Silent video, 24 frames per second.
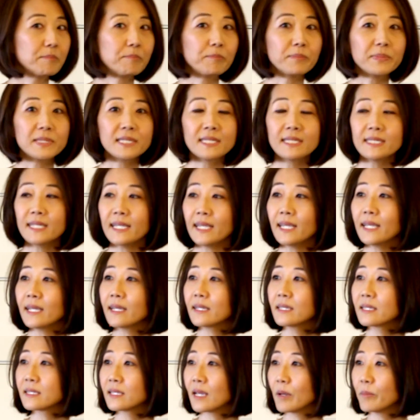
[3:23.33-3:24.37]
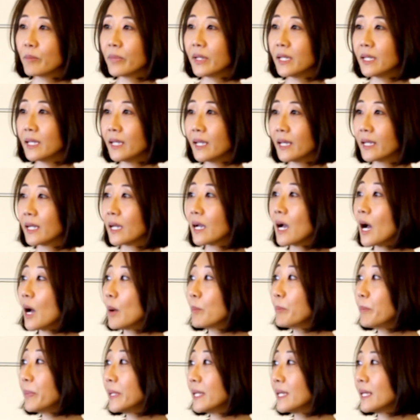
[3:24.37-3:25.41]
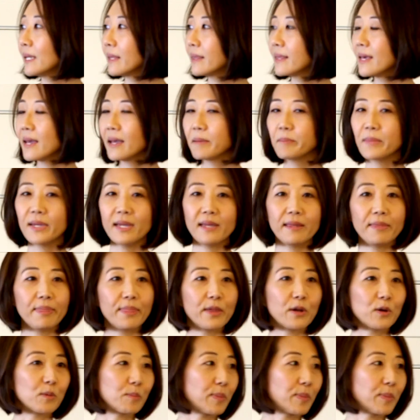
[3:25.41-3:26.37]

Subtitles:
seeing somebody and accompanying them in their